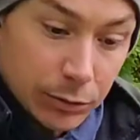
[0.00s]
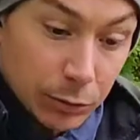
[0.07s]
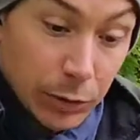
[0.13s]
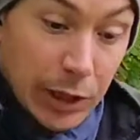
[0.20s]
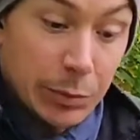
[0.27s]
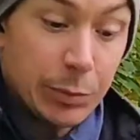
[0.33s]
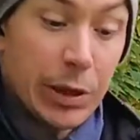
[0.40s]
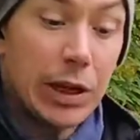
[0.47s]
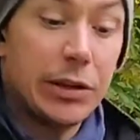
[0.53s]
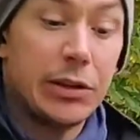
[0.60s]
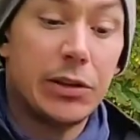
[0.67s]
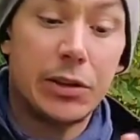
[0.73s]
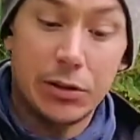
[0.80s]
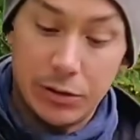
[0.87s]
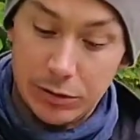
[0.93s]
rain
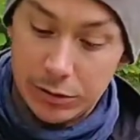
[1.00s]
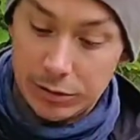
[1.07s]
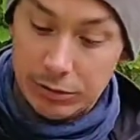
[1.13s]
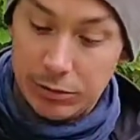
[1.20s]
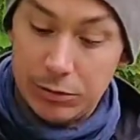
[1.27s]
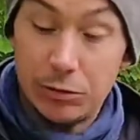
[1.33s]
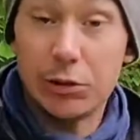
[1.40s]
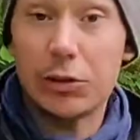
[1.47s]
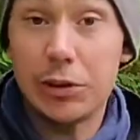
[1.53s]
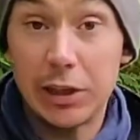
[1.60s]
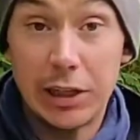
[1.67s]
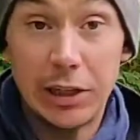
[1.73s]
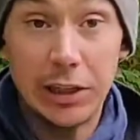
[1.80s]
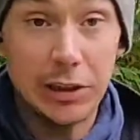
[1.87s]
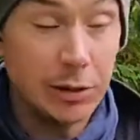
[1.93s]
pants, not that
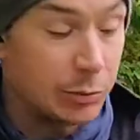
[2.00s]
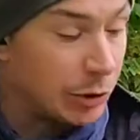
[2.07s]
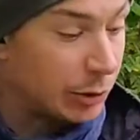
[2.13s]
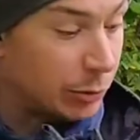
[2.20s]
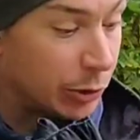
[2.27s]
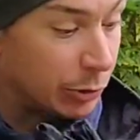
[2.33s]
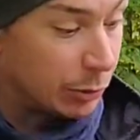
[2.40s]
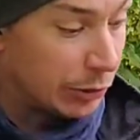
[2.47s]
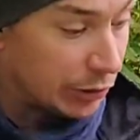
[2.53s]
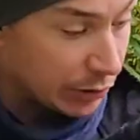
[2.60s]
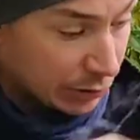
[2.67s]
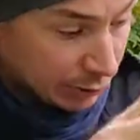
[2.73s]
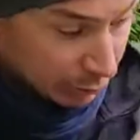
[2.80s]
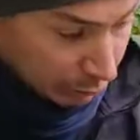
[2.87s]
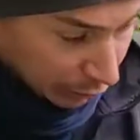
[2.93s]
I need them at the moment,
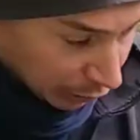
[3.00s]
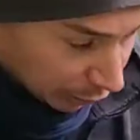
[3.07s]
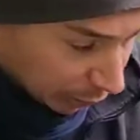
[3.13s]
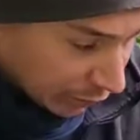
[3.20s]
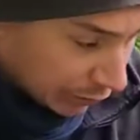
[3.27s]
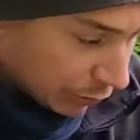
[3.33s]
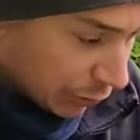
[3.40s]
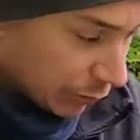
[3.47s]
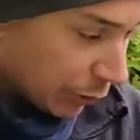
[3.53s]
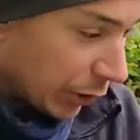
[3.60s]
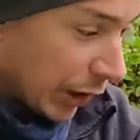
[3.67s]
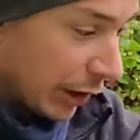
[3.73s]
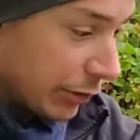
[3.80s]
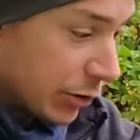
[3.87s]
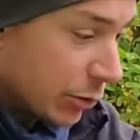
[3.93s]
but always use
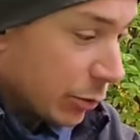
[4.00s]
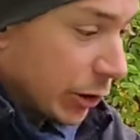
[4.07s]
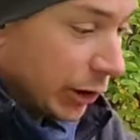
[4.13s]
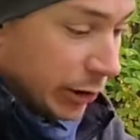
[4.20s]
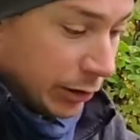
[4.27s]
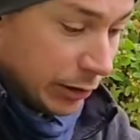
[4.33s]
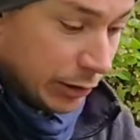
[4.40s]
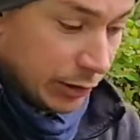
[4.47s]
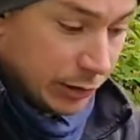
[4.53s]
what I have as well.